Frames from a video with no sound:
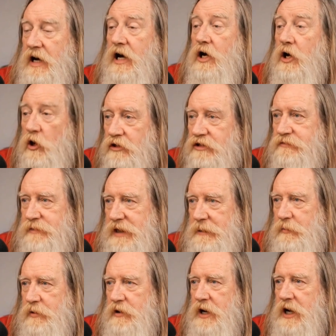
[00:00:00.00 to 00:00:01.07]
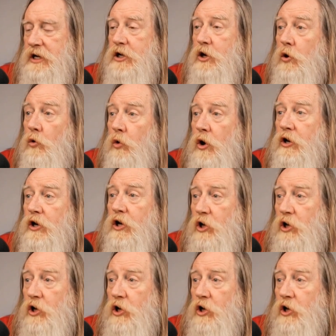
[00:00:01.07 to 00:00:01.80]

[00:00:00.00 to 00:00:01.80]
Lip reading: a lot of people are no longer